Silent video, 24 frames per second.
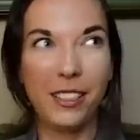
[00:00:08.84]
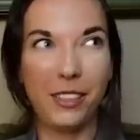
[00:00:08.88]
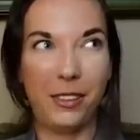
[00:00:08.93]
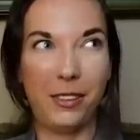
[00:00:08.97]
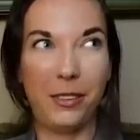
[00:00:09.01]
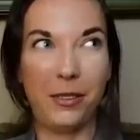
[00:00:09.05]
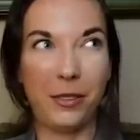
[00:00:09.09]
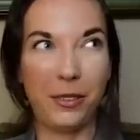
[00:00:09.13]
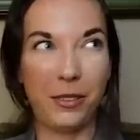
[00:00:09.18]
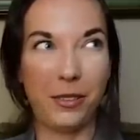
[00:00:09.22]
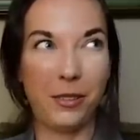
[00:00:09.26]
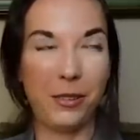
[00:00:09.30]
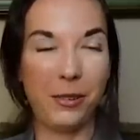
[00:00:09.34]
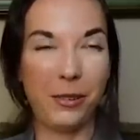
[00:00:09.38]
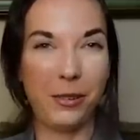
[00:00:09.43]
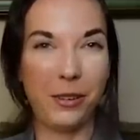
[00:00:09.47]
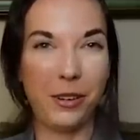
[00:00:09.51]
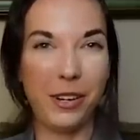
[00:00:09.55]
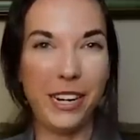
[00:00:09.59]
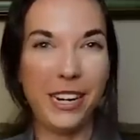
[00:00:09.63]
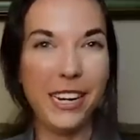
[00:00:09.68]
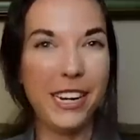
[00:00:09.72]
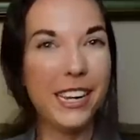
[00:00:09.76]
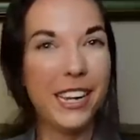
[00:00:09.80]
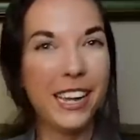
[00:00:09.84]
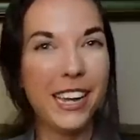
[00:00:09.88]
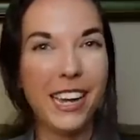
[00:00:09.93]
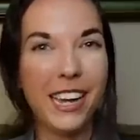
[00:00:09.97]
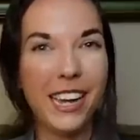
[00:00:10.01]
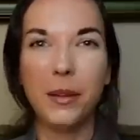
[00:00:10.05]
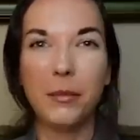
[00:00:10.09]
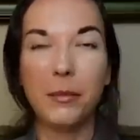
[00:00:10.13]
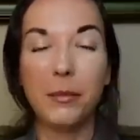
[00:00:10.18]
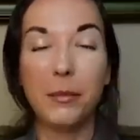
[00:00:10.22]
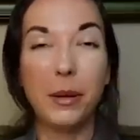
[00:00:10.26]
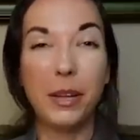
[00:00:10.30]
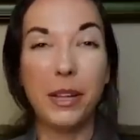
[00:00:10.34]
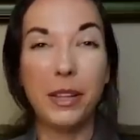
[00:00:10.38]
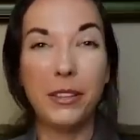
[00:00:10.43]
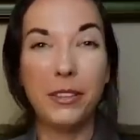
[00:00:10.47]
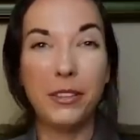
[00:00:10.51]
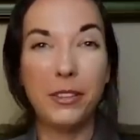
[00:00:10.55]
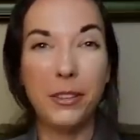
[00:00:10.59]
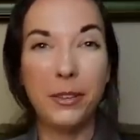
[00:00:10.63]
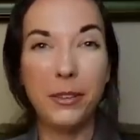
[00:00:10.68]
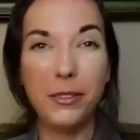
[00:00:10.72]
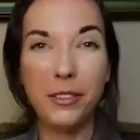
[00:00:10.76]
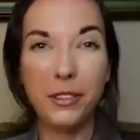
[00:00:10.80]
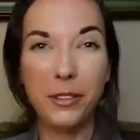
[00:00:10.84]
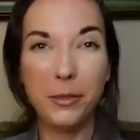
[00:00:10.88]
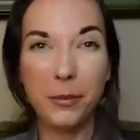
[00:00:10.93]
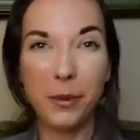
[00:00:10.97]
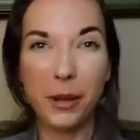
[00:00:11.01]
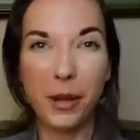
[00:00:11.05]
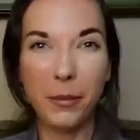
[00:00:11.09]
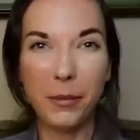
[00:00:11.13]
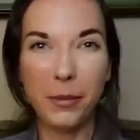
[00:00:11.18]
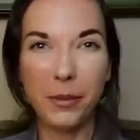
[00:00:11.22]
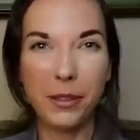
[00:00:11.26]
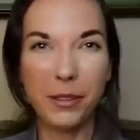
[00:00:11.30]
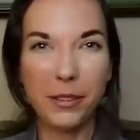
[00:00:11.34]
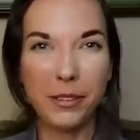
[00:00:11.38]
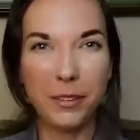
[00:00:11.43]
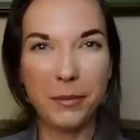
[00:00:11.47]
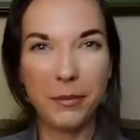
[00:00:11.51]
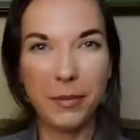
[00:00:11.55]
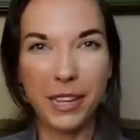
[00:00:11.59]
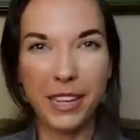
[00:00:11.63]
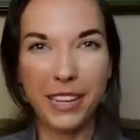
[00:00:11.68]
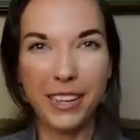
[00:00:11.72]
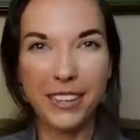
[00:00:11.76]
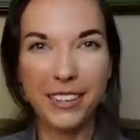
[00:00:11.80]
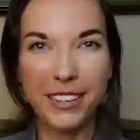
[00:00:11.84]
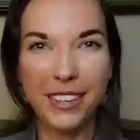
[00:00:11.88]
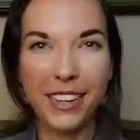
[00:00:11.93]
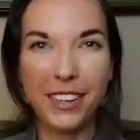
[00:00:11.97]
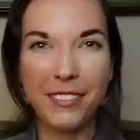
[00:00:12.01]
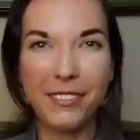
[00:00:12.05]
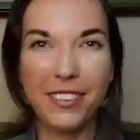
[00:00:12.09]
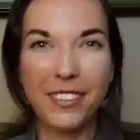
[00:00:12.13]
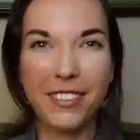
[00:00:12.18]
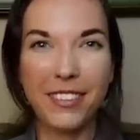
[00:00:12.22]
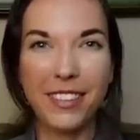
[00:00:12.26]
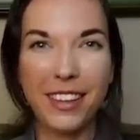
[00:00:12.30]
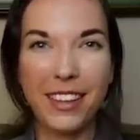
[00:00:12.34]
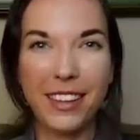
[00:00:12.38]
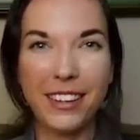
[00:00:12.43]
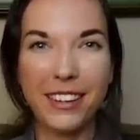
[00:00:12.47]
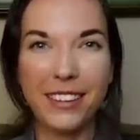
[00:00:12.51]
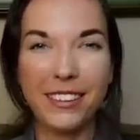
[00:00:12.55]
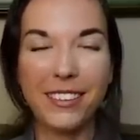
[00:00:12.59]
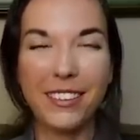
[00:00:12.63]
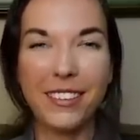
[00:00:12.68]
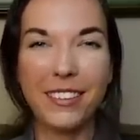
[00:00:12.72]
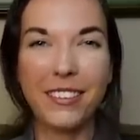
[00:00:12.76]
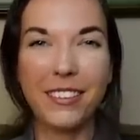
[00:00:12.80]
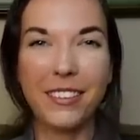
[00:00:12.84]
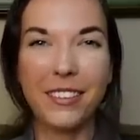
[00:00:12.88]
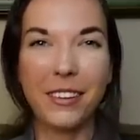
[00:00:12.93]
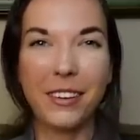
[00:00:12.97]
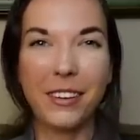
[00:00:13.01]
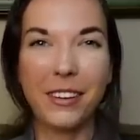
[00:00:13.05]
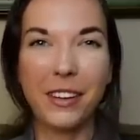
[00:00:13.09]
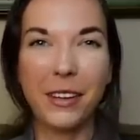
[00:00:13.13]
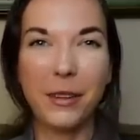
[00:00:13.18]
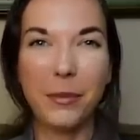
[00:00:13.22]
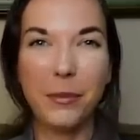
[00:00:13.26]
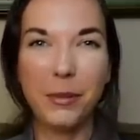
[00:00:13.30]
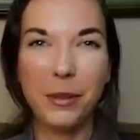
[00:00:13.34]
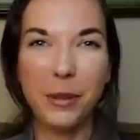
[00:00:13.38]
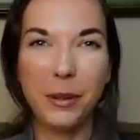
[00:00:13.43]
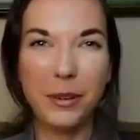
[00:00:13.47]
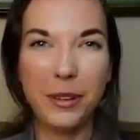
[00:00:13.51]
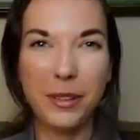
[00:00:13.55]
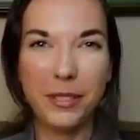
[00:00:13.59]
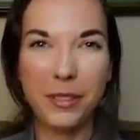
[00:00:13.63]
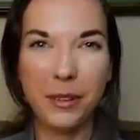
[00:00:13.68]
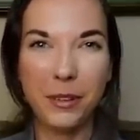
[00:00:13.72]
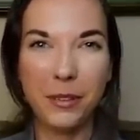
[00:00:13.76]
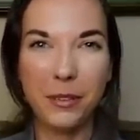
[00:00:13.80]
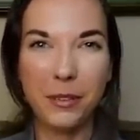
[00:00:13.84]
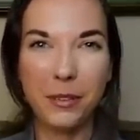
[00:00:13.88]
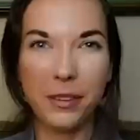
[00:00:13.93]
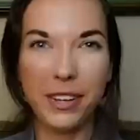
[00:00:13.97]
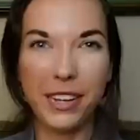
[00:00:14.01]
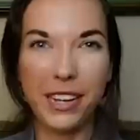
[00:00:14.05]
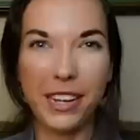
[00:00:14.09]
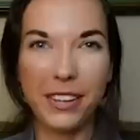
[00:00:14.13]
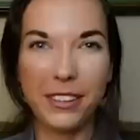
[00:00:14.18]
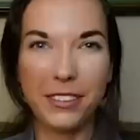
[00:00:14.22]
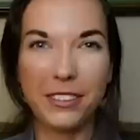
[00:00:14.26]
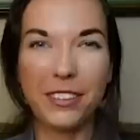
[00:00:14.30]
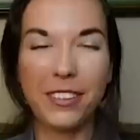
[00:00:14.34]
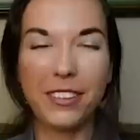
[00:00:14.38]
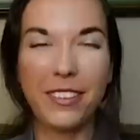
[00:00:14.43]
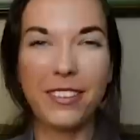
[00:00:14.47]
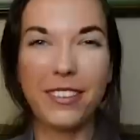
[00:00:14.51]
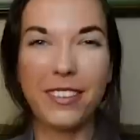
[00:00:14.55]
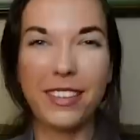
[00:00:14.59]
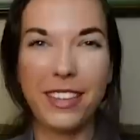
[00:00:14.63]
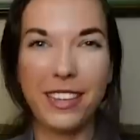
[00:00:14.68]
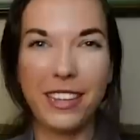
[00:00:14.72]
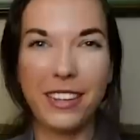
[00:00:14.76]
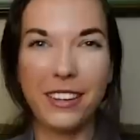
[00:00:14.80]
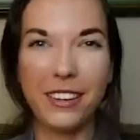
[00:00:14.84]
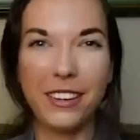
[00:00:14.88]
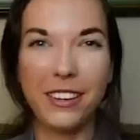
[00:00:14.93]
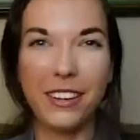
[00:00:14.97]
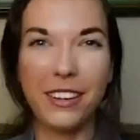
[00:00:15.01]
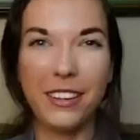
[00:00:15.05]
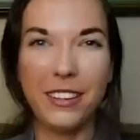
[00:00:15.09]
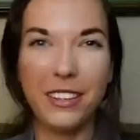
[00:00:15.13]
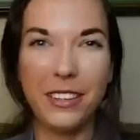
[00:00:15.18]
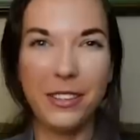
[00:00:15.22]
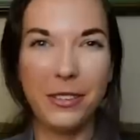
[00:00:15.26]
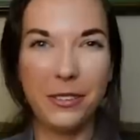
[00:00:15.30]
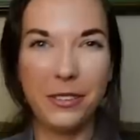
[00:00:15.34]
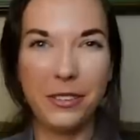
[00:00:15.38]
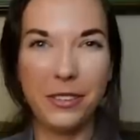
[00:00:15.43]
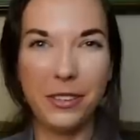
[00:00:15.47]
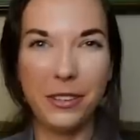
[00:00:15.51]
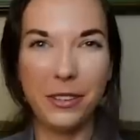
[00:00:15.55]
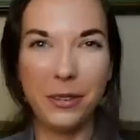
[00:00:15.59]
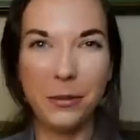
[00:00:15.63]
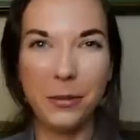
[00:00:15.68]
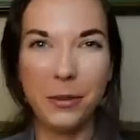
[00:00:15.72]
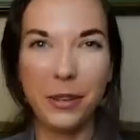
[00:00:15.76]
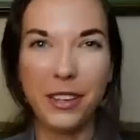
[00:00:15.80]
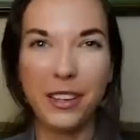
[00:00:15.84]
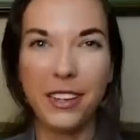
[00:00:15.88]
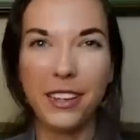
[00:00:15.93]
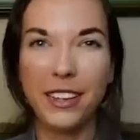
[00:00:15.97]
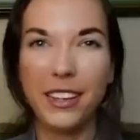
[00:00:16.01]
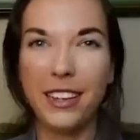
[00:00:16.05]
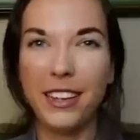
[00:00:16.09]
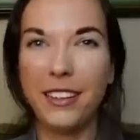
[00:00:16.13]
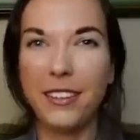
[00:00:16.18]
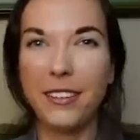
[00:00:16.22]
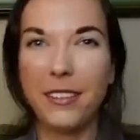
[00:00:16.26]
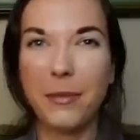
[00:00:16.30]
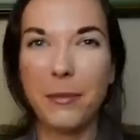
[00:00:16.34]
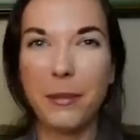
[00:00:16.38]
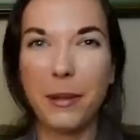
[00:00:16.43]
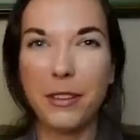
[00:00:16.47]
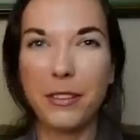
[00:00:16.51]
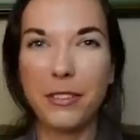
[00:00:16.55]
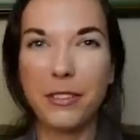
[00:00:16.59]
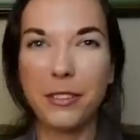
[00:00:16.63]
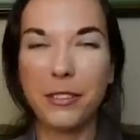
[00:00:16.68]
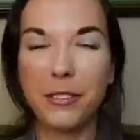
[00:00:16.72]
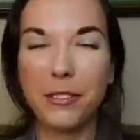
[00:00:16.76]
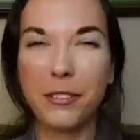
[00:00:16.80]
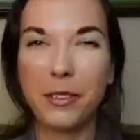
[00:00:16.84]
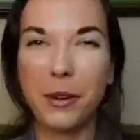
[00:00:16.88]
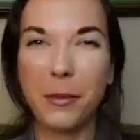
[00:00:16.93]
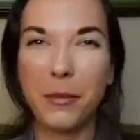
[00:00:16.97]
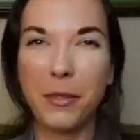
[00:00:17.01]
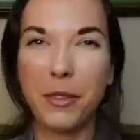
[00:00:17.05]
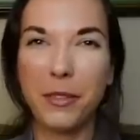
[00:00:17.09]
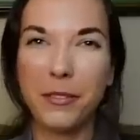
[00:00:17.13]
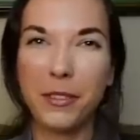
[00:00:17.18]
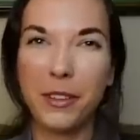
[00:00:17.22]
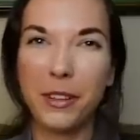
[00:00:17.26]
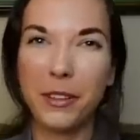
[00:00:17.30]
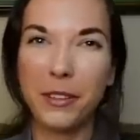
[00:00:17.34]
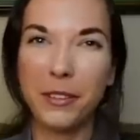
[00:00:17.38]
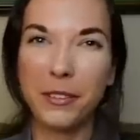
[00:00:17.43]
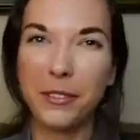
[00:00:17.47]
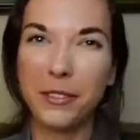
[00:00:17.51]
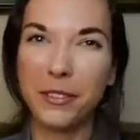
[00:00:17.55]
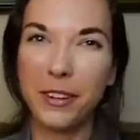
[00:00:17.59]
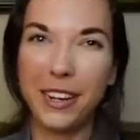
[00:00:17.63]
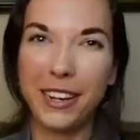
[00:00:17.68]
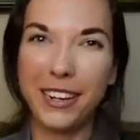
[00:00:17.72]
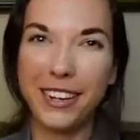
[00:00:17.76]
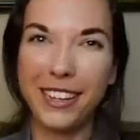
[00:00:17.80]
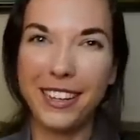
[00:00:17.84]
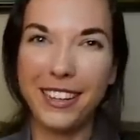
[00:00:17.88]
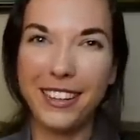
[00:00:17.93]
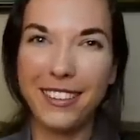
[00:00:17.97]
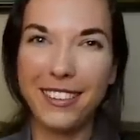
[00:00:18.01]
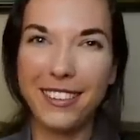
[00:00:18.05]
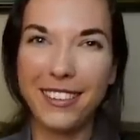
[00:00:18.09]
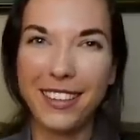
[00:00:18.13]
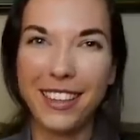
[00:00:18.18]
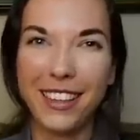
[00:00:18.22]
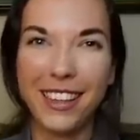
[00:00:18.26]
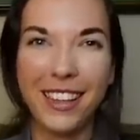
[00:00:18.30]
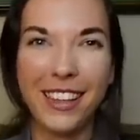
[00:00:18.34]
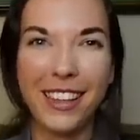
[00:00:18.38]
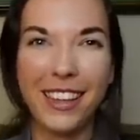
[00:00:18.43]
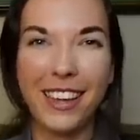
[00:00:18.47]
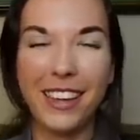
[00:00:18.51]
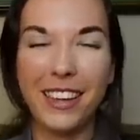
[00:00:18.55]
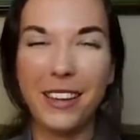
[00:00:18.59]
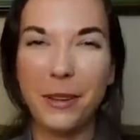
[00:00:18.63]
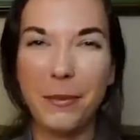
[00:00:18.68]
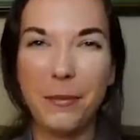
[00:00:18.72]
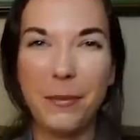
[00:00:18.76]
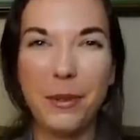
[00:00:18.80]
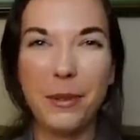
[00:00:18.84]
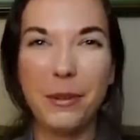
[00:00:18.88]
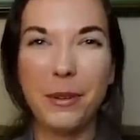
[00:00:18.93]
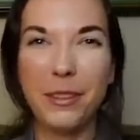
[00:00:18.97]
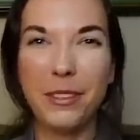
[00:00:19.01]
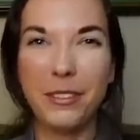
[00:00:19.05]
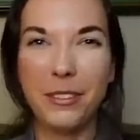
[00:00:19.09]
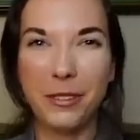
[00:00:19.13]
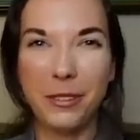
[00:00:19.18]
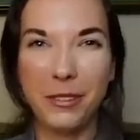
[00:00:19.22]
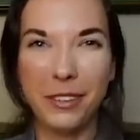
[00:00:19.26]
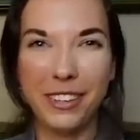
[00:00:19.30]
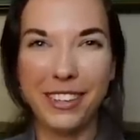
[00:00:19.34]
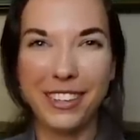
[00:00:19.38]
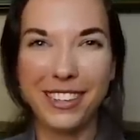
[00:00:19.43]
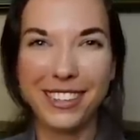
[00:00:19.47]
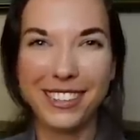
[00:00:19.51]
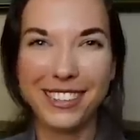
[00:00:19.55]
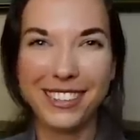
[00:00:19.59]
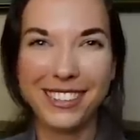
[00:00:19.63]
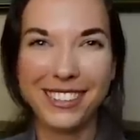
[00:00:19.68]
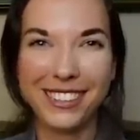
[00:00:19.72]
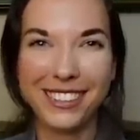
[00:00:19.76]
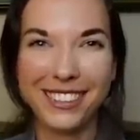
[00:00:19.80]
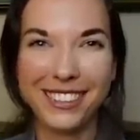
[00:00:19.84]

Long story. But due to popular demand, I've decided to start uploading those reactions here on YouTube in special From the Vault Fridays. I hope you enjoy.